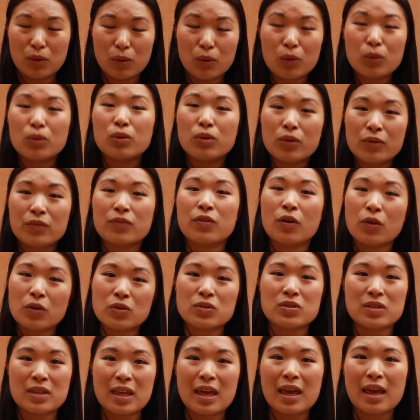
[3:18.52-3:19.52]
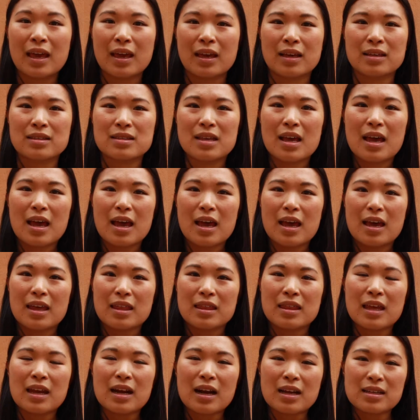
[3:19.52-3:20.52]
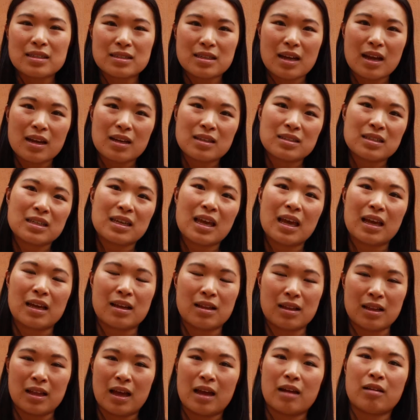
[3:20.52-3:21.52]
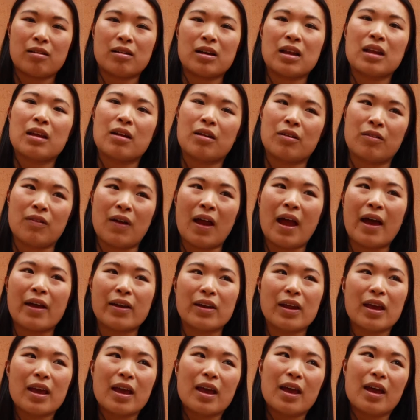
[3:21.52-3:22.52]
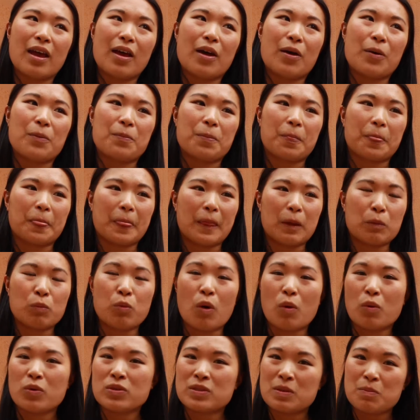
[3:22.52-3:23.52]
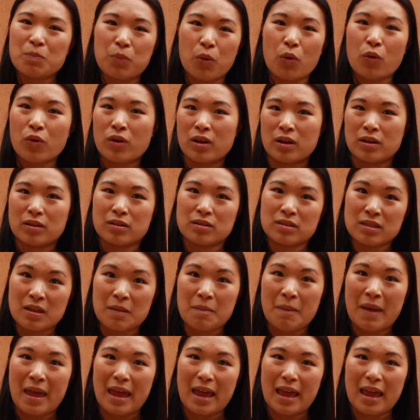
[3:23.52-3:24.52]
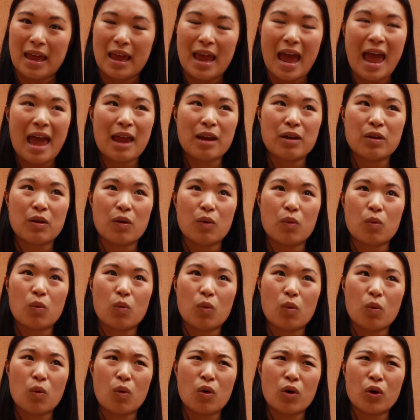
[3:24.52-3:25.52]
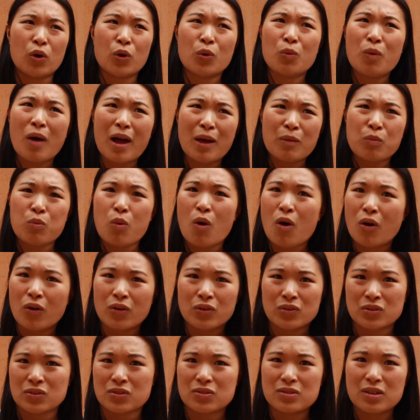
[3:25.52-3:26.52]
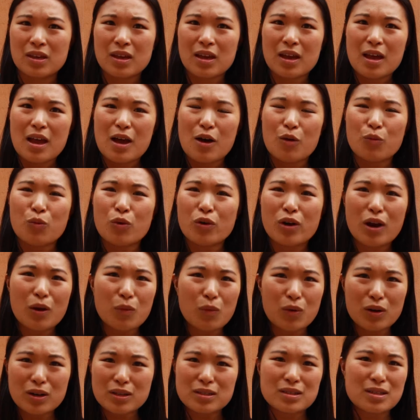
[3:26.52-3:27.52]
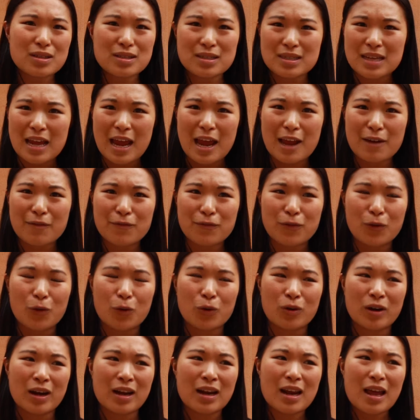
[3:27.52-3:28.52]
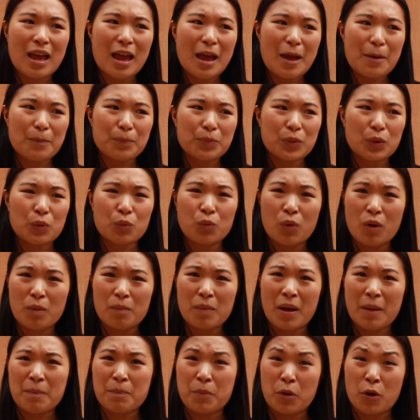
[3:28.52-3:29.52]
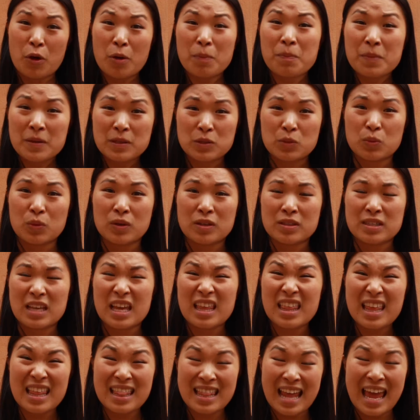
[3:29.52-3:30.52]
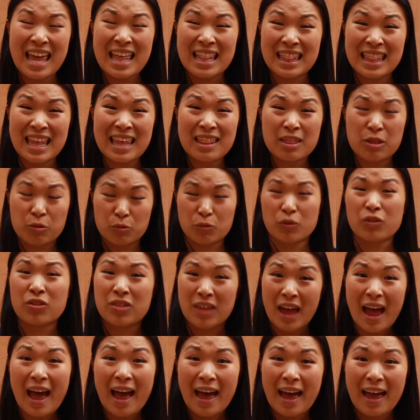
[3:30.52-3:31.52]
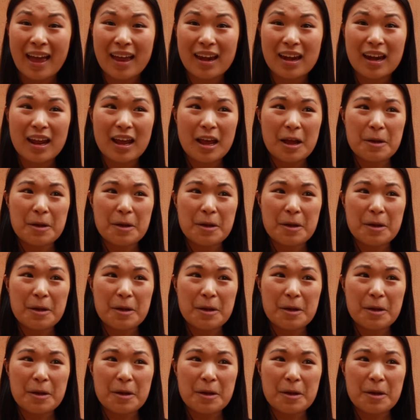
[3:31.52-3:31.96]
all of those things that I started to get clarity around what was important to me, and who I was, what I wanted to stand for, and what my purpose was. And then through that,